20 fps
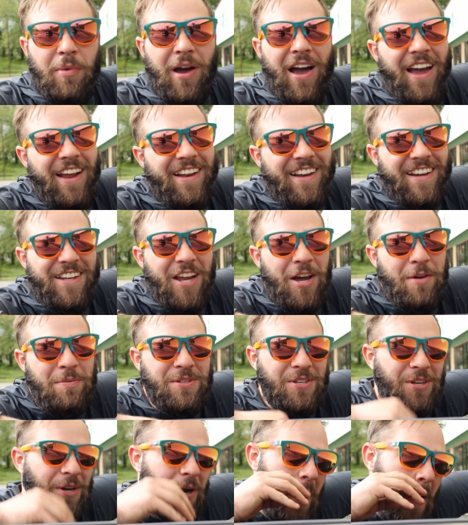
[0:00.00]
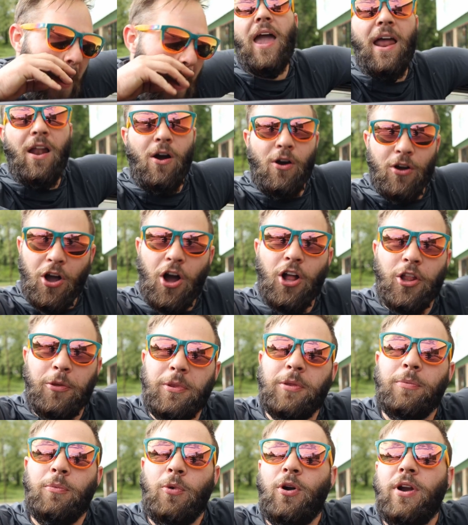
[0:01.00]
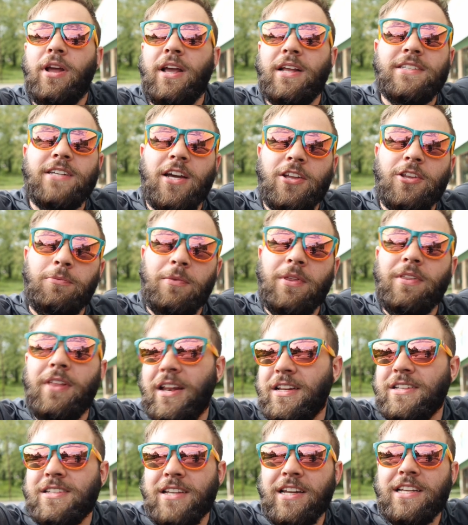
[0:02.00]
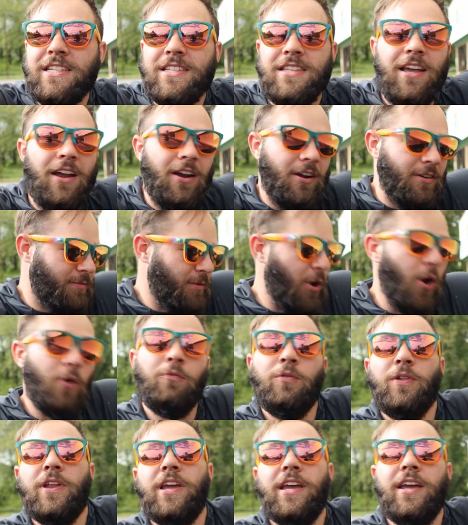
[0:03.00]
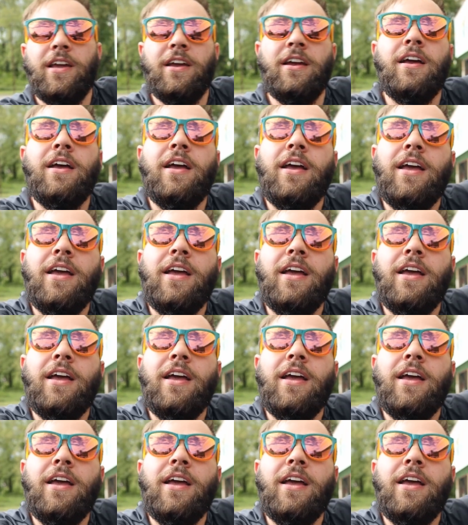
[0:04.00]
behind a dumpster. And I'll call them in the morning and tell them that it's, it's there. Hopefully,